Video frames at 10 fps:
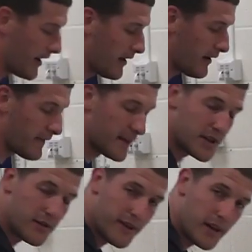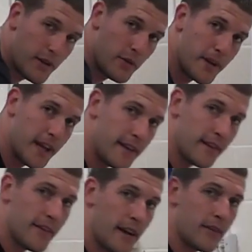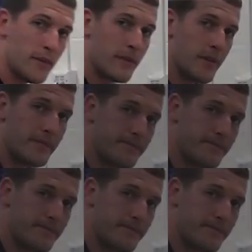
and hopefully she'll feel a little bit easier afterwards.